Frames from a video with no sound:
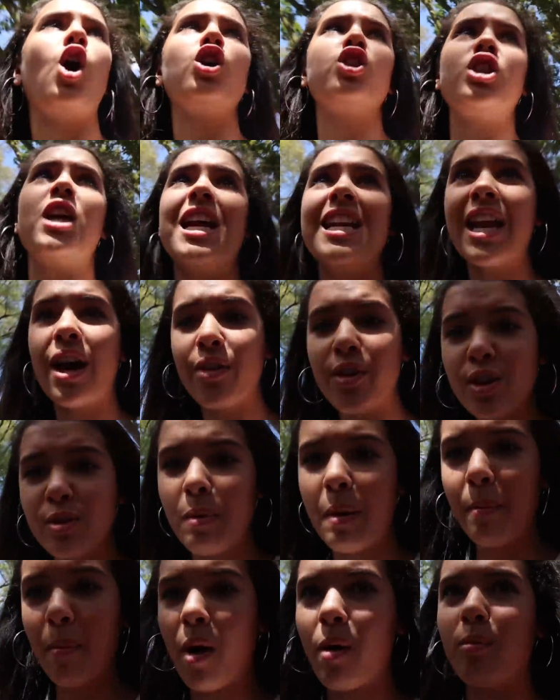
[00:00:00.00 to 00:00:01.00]
Gosh, now
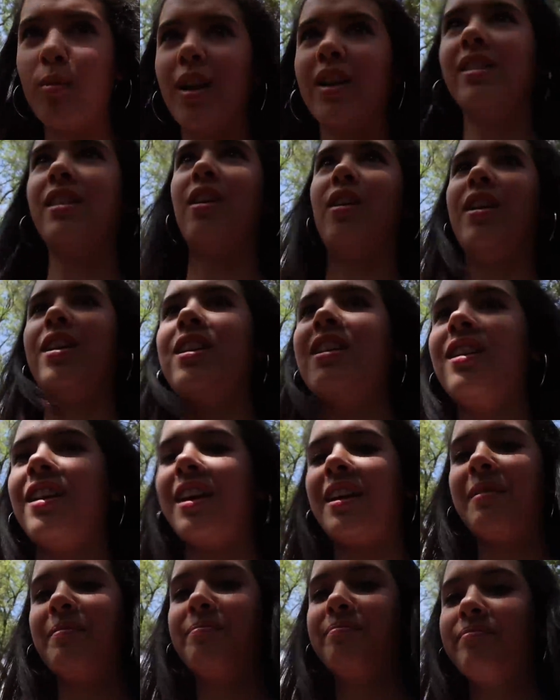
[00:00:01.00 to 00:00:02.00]
there's my mom right there. I need to
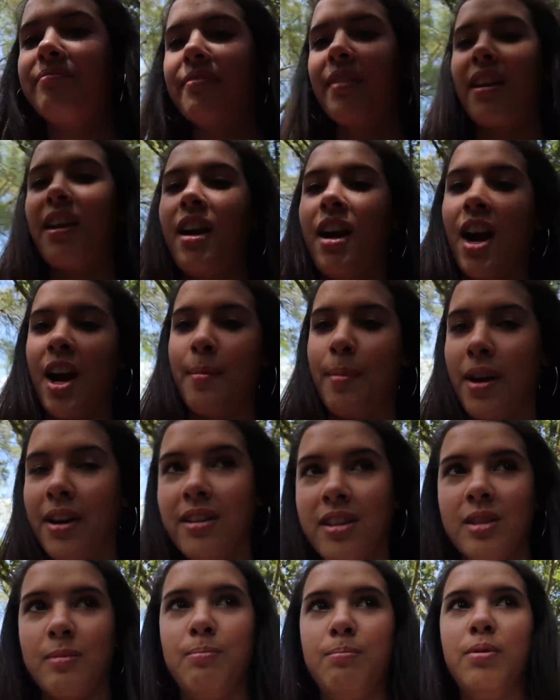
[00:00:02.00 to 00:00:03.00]
like hide
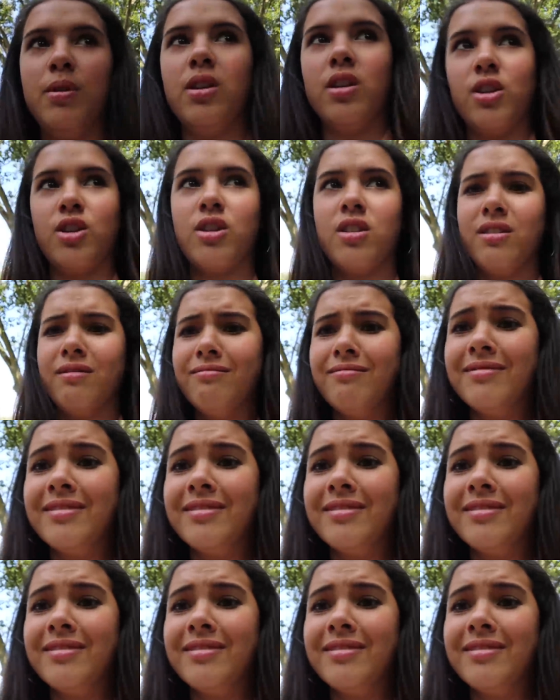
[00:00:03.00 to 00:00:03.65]
behind this bush.